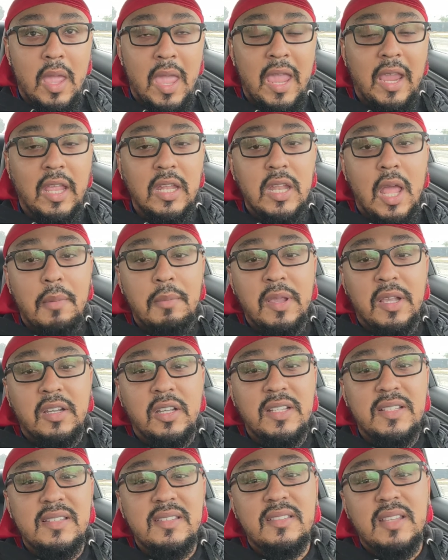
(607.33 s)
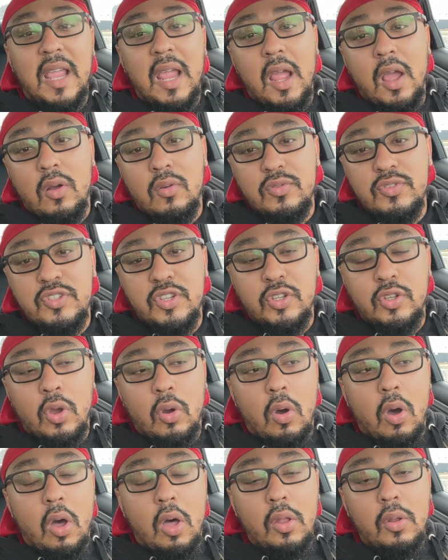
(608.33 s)
economically sound to
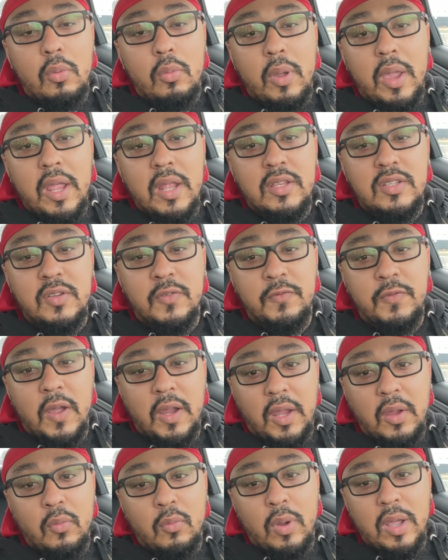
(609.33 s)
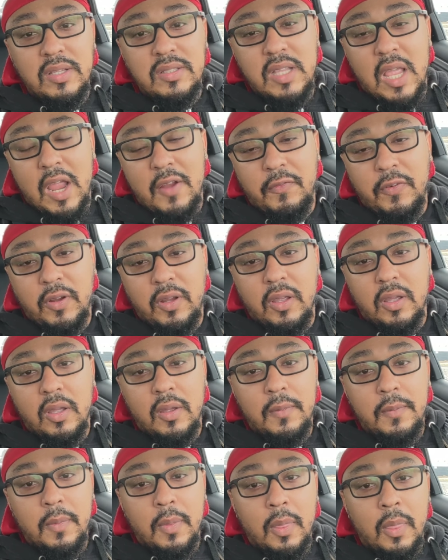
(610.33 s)
go all the way to fucking West
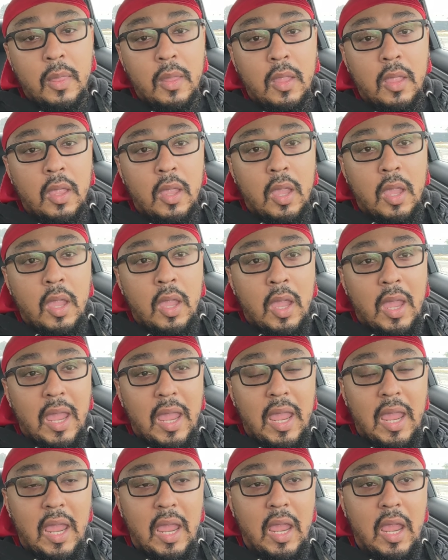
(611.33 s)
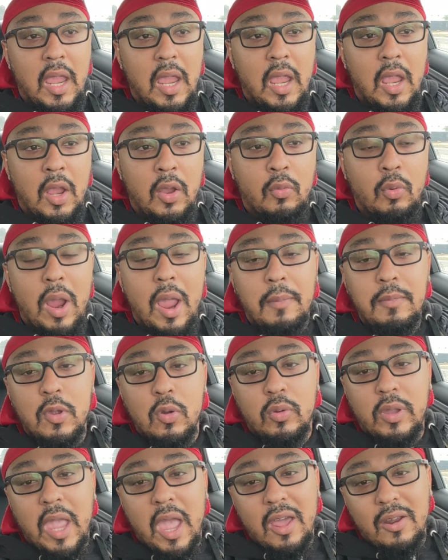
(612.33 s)
Africa and grab
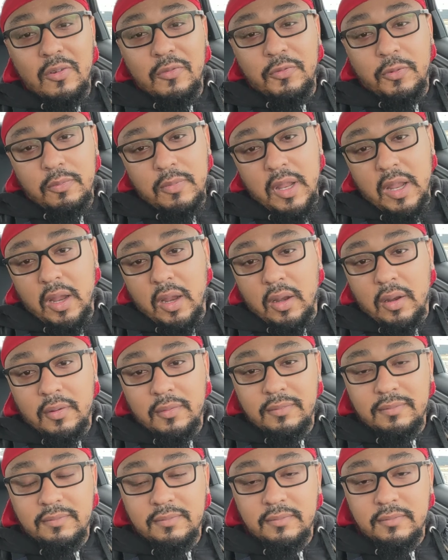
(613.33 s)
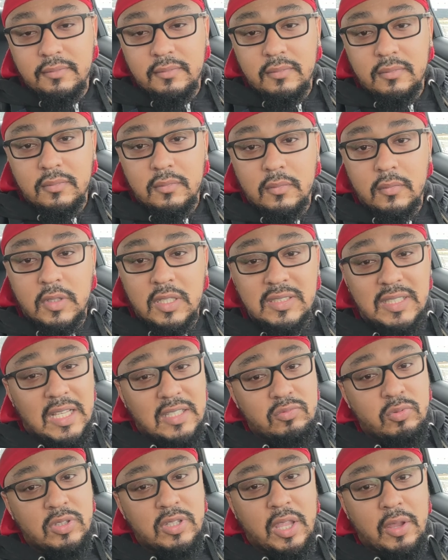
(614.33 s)
your cattle from there because
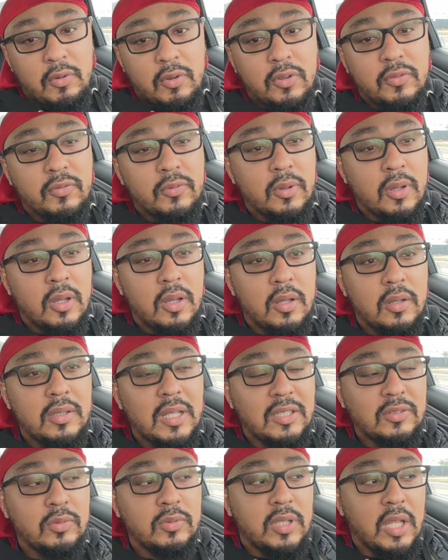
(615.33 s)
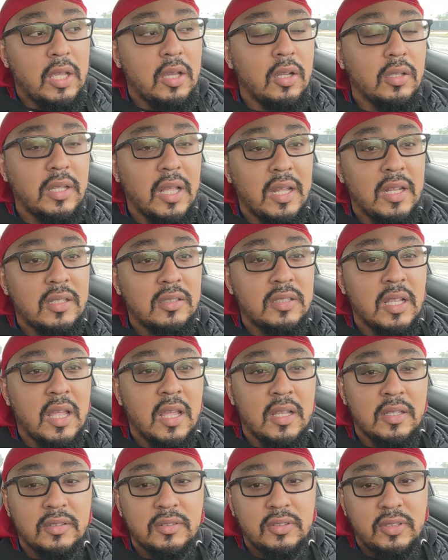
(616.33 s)
that's what they uh, that's what they looked at us
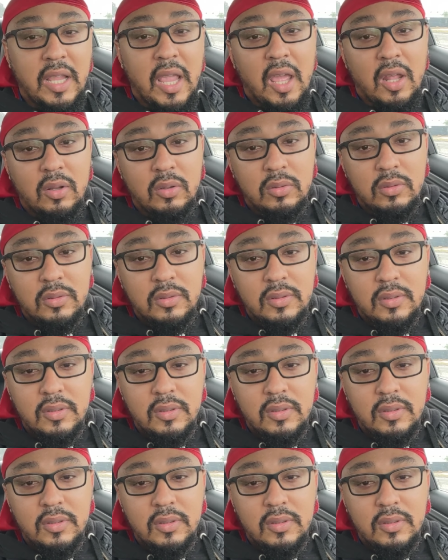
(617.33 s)
as cattle.